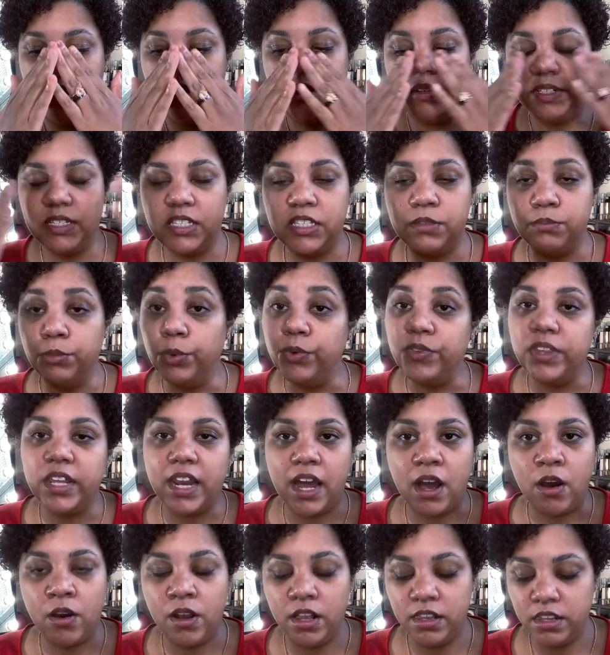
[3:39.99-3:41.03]
smooth it
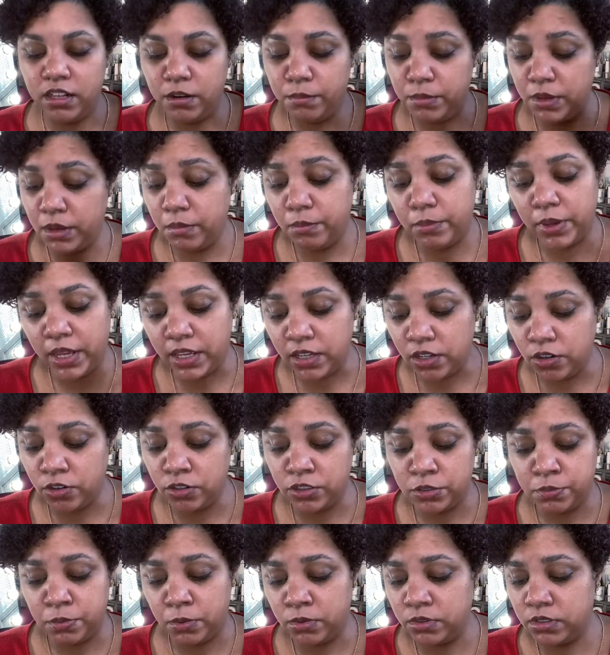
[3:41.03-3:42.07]
out a little bit, but you're
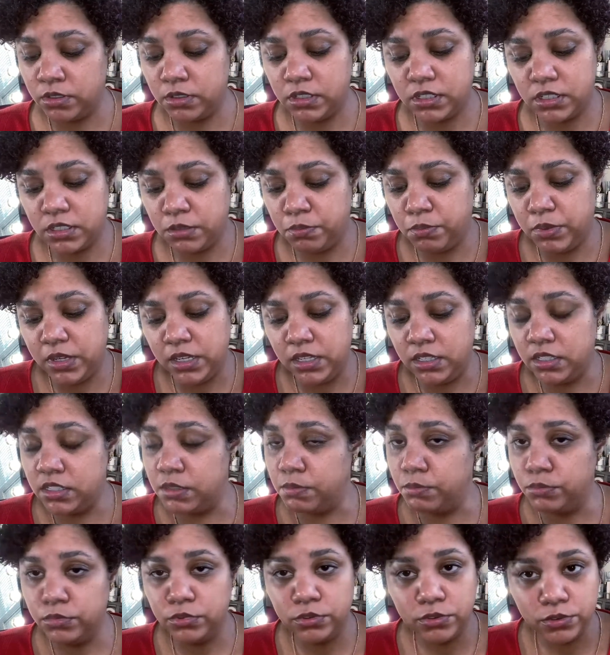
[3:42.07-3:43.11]
supposed to just be
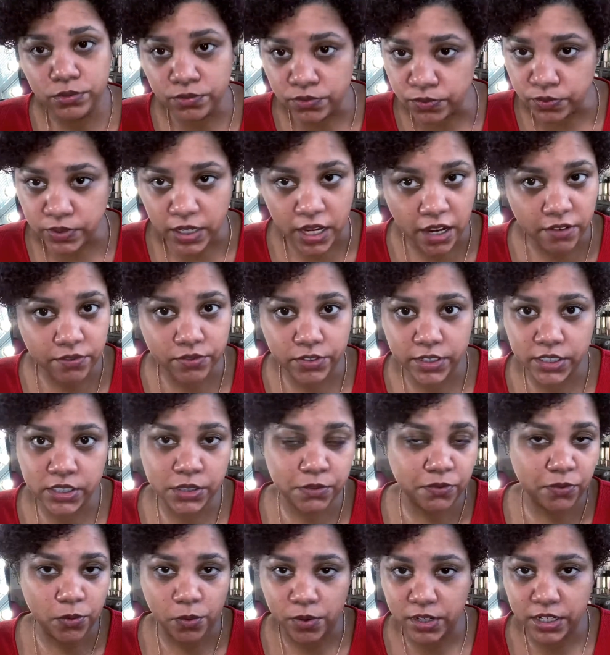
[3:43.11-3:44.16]
smooth coverage
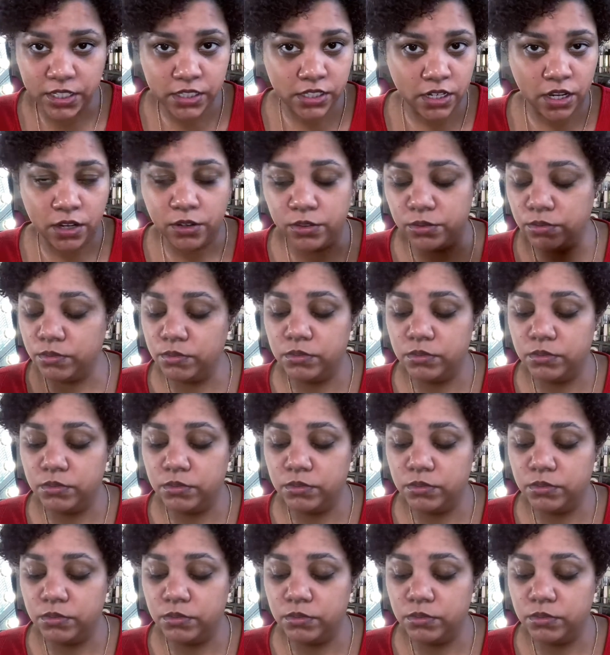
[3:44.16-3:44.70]
on its own.